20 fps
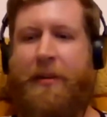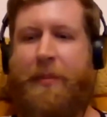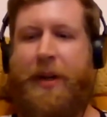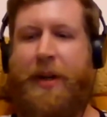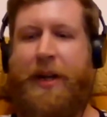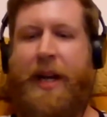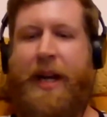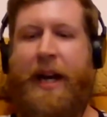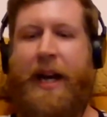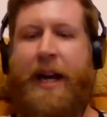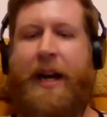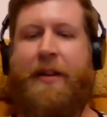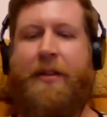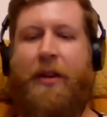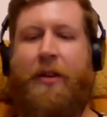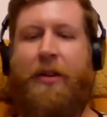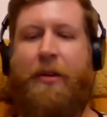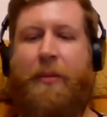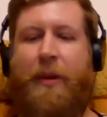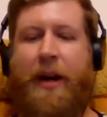But yeah, it's
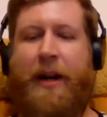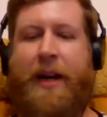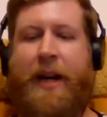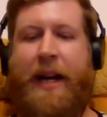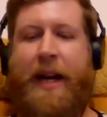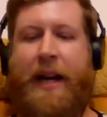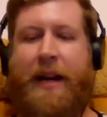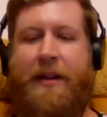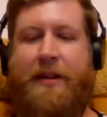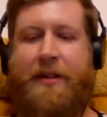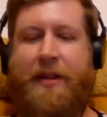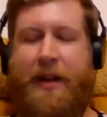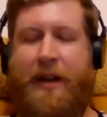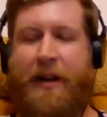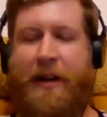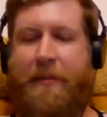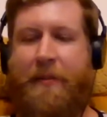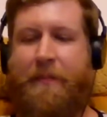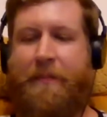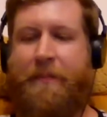on the one hand,
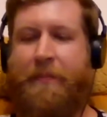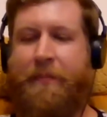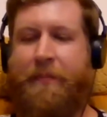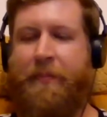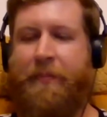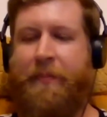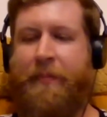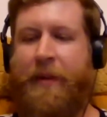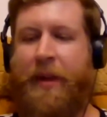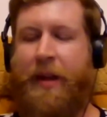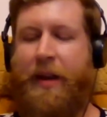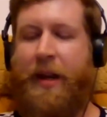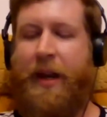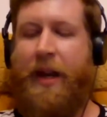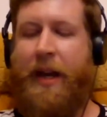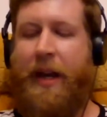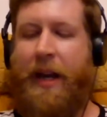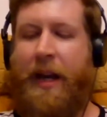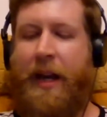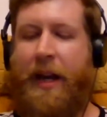um,
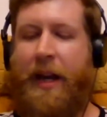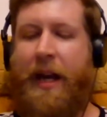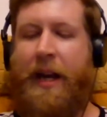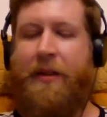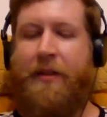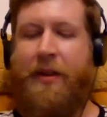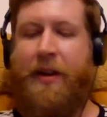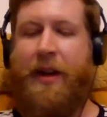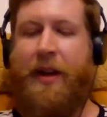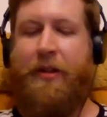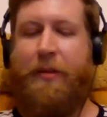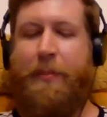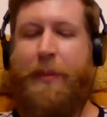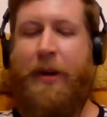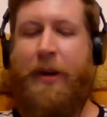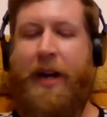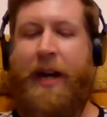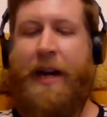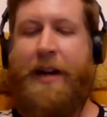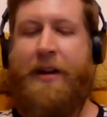it's an
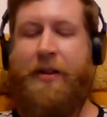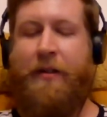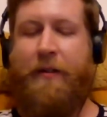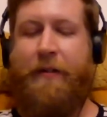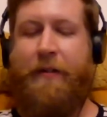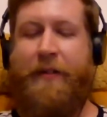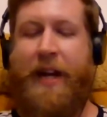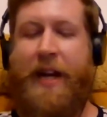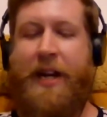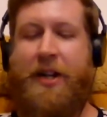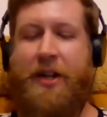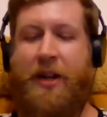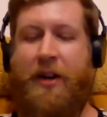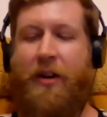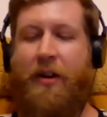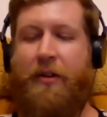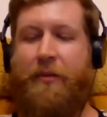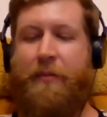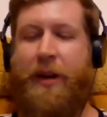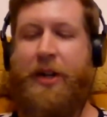experiential feature
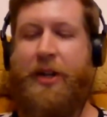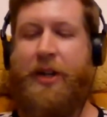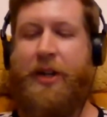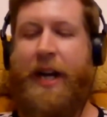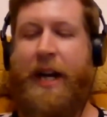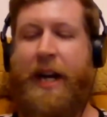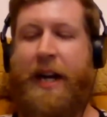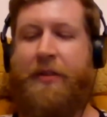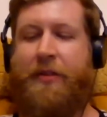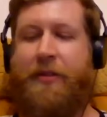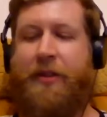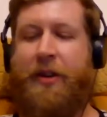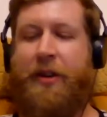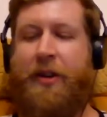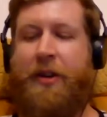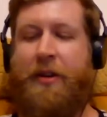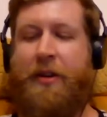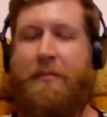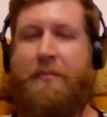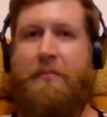on which case
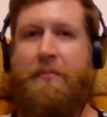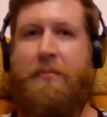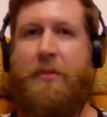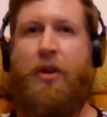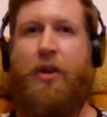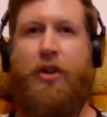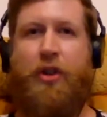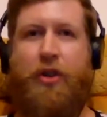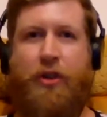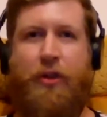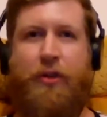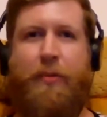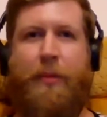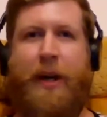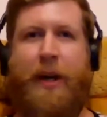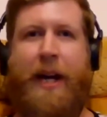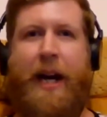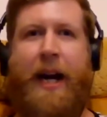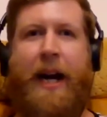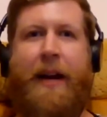you should
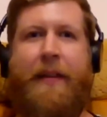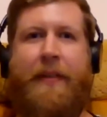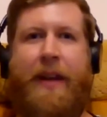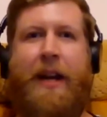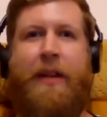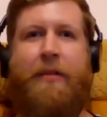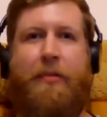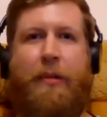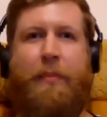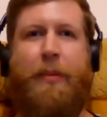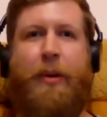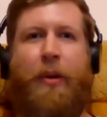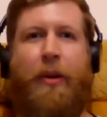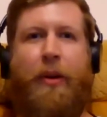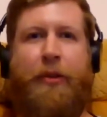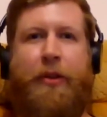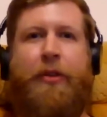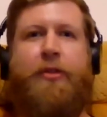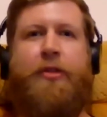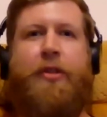regard these
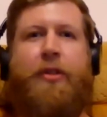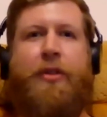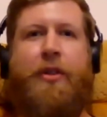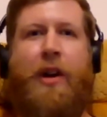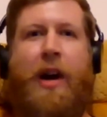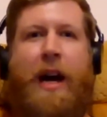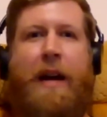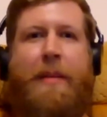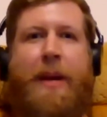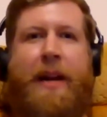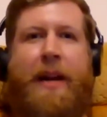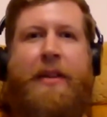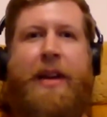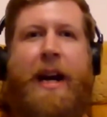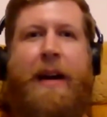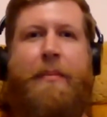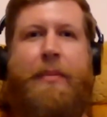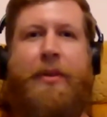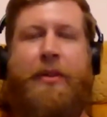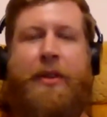reports as describing its
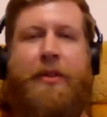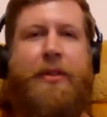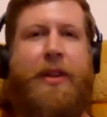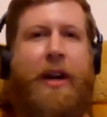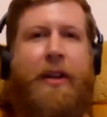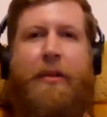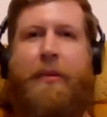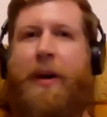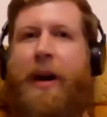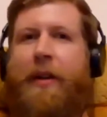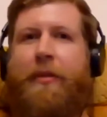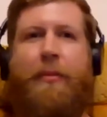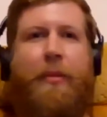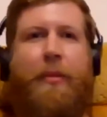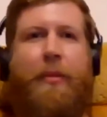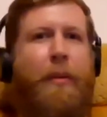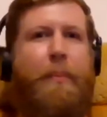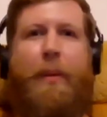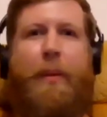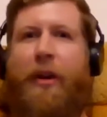absence. Otherwise,
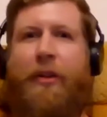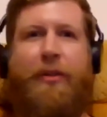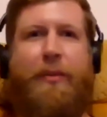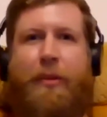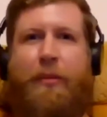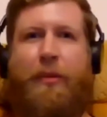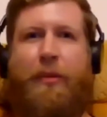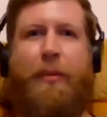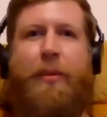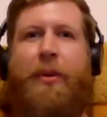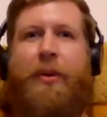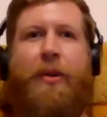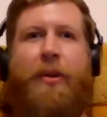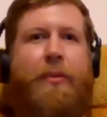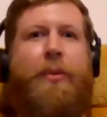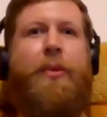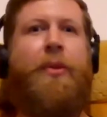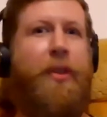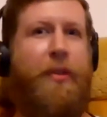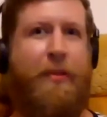what possible report
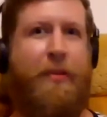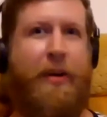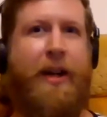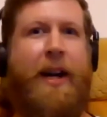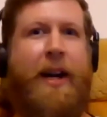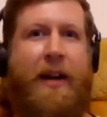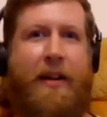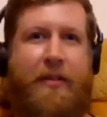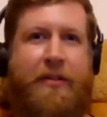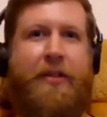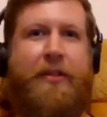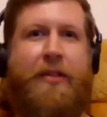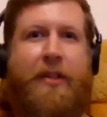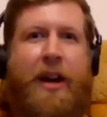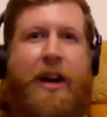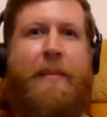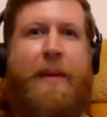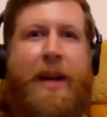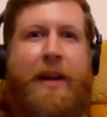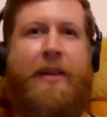would you regard as
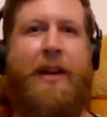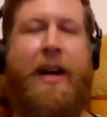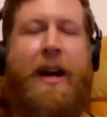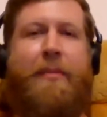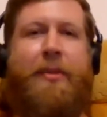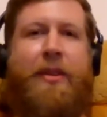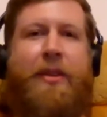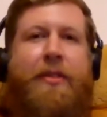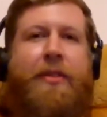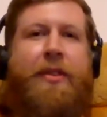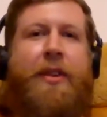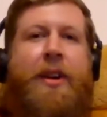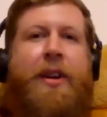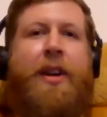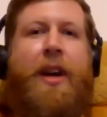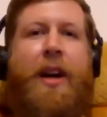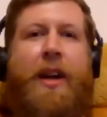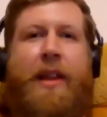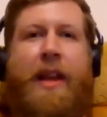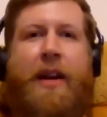describing its absence?
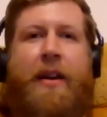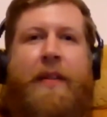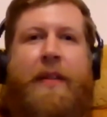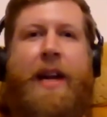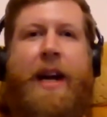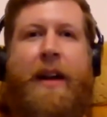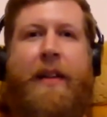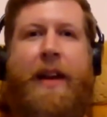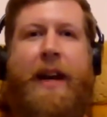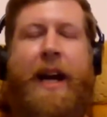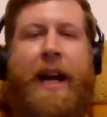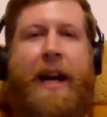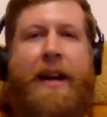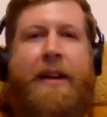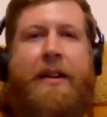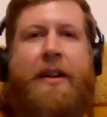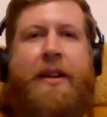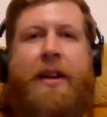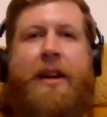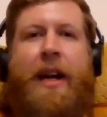And then on the other
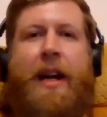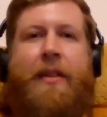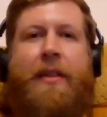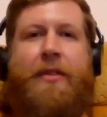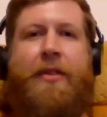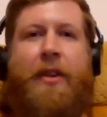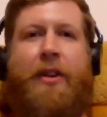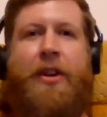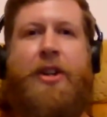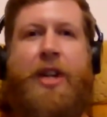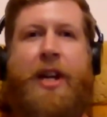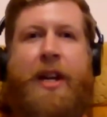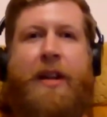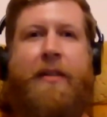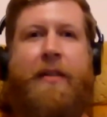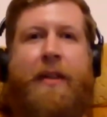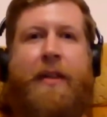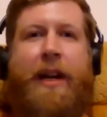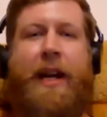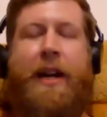hand, it's not a
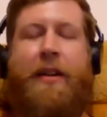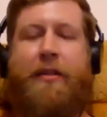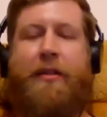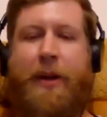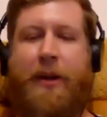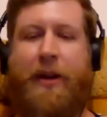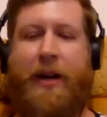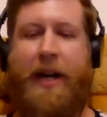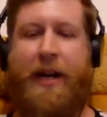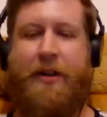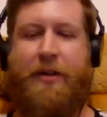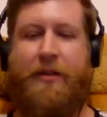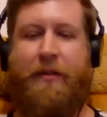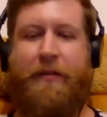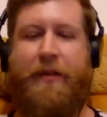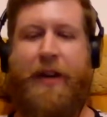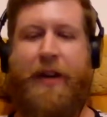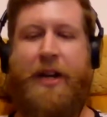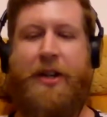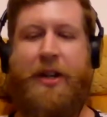genuinely experiential
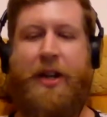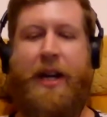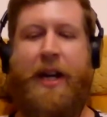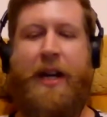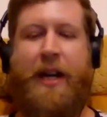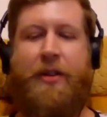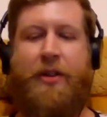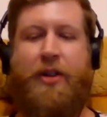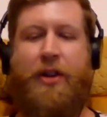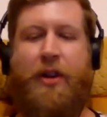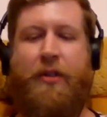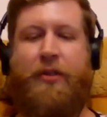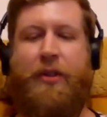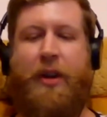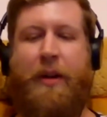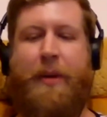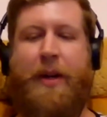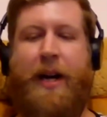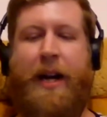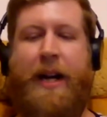feature. It's just
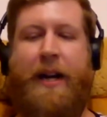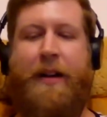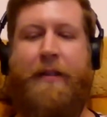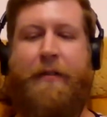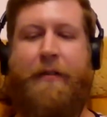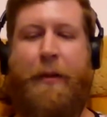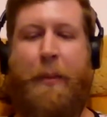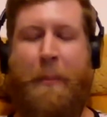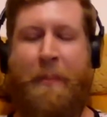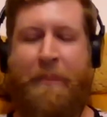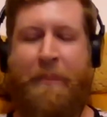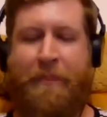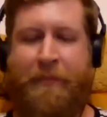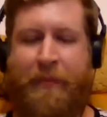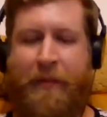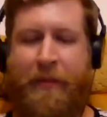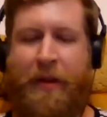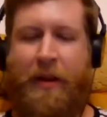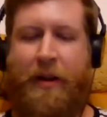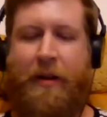some kind of
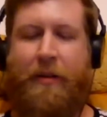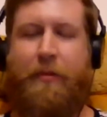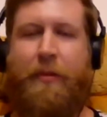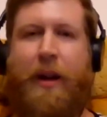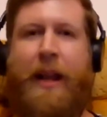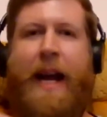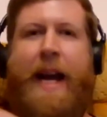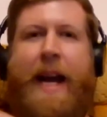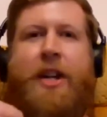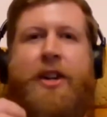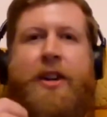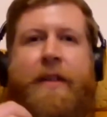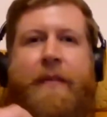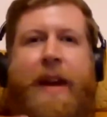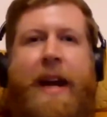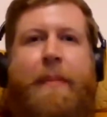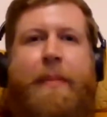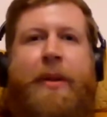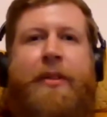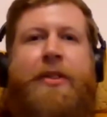relation of
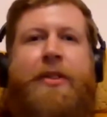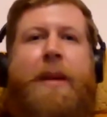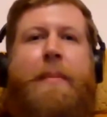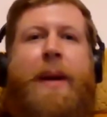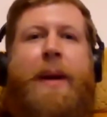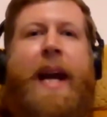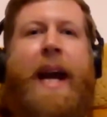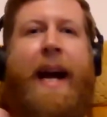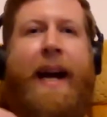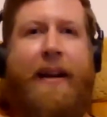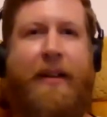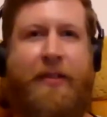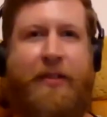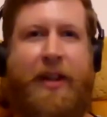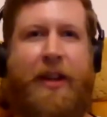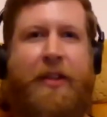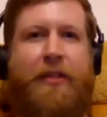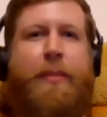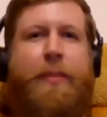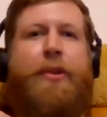epistemic
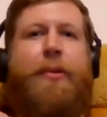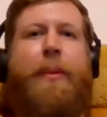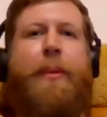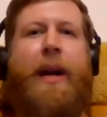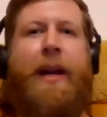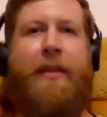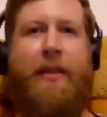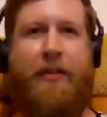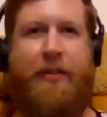access between